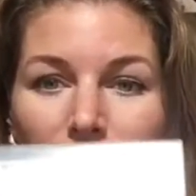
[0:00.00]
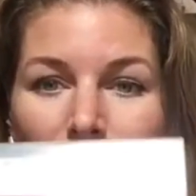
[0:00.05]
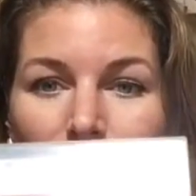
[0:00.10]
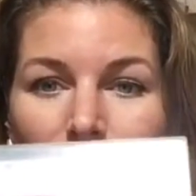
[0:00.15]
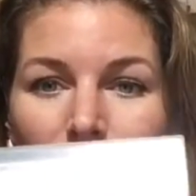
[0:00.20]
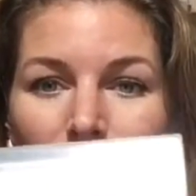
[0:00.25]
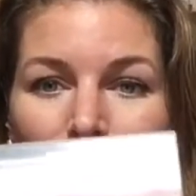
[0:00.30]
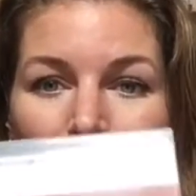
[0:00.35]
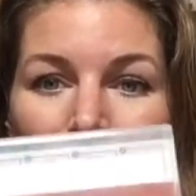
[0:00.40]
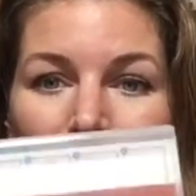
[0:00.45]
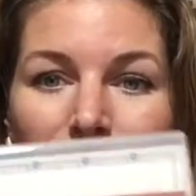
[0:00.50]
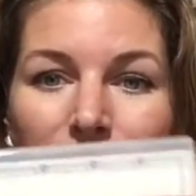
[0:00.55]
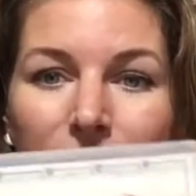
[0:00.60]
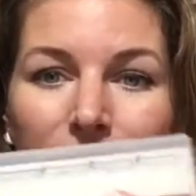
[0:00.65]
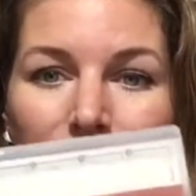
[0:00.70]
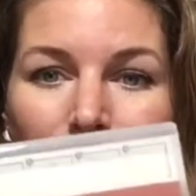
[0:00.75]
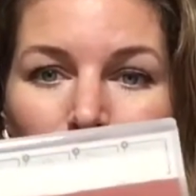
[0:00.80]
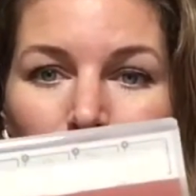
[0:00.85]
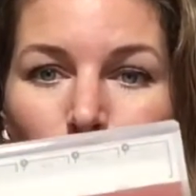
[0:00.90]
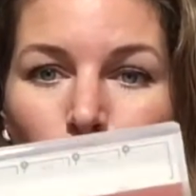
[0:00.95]
a
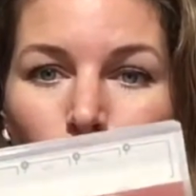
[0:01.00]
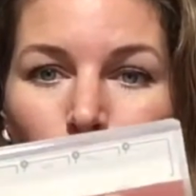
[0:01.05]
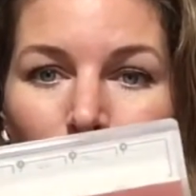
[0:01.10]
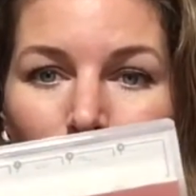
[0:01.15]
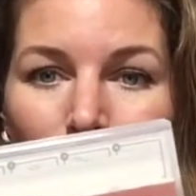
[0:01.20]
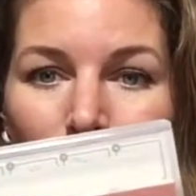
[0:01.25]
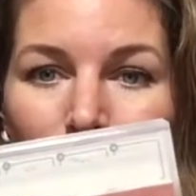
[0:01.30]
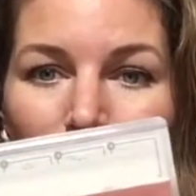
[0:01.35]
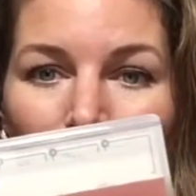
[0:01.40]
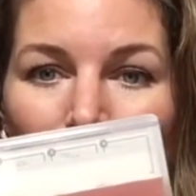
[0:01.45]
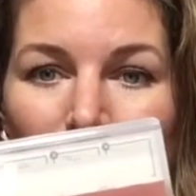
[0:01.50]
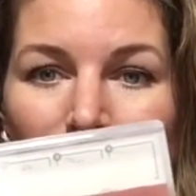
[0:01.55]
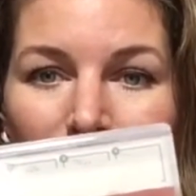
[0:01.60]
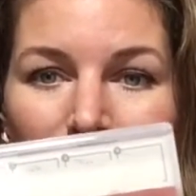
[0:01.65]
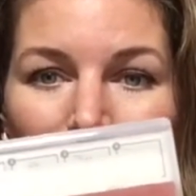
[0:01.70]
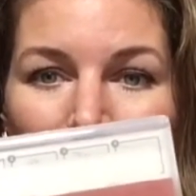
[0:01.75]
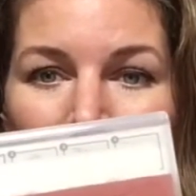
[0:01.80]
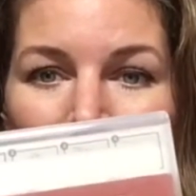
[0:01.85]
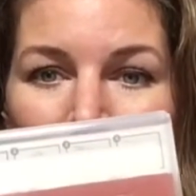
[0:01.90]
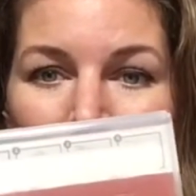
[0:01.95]
clear rubber
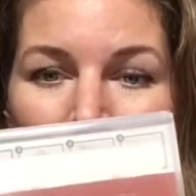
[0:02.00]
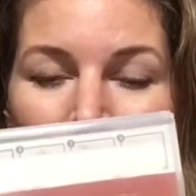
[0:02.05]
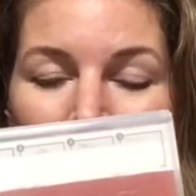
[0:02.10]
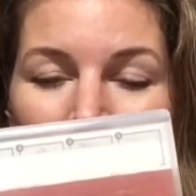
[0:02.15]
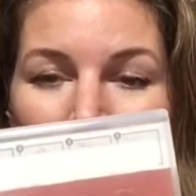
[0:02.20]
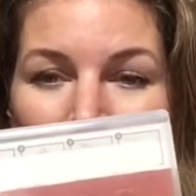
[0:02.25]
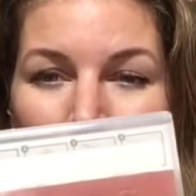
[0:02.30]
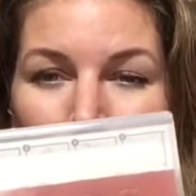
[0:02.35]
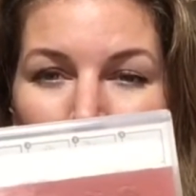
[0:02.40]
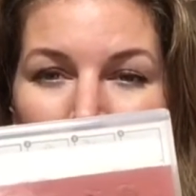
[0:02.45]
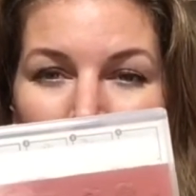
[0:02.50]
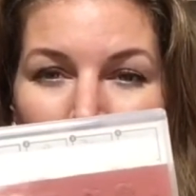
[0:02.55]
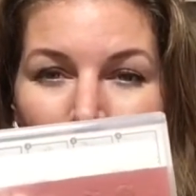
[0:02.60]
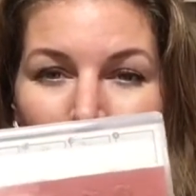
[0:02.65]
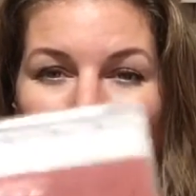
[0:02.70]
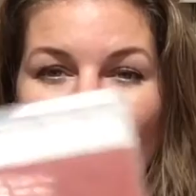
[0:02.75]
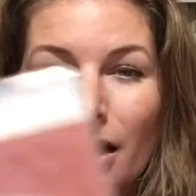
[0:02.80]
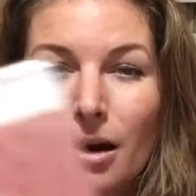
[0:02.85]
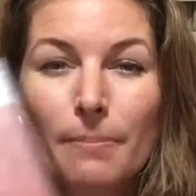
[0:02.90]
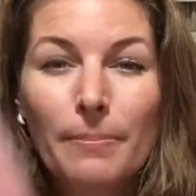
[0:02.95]
mounted ink pad
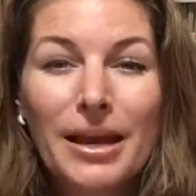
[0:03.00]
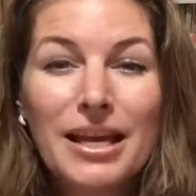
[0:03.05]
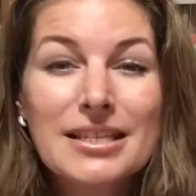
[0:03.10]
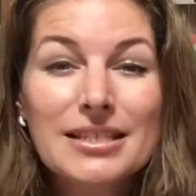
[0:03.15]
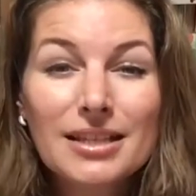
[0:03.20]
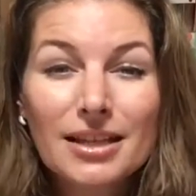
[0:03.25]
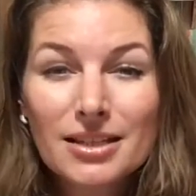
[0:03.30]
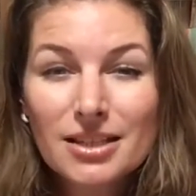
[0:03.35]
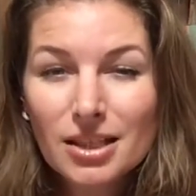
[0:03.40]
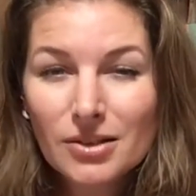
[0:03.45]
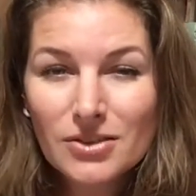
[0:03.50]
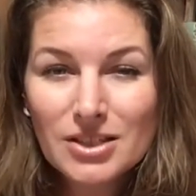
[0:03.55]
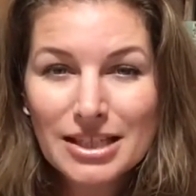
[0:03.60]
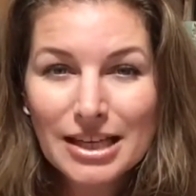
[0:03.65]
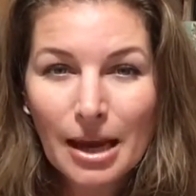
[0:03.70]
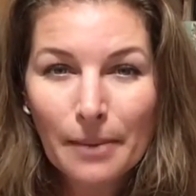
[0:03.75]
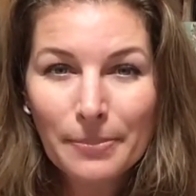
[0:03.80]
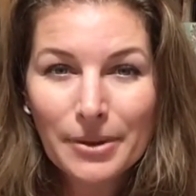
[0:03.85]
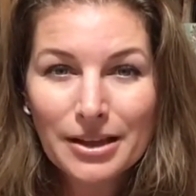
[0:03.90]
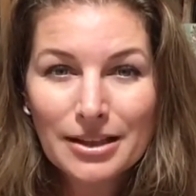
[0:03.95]
in our Basics of
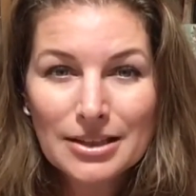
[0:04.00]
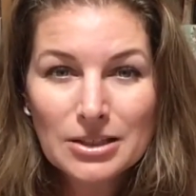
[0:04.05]
Stamping.